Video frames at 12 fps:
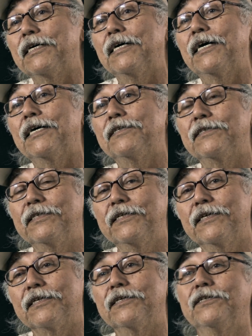as
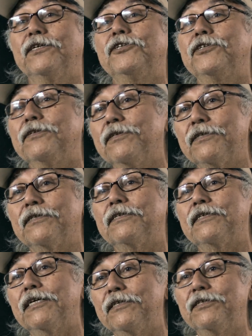the conditions,
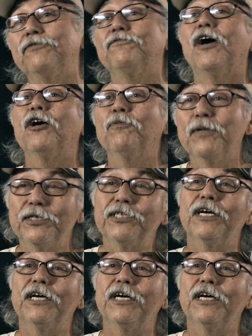as the environment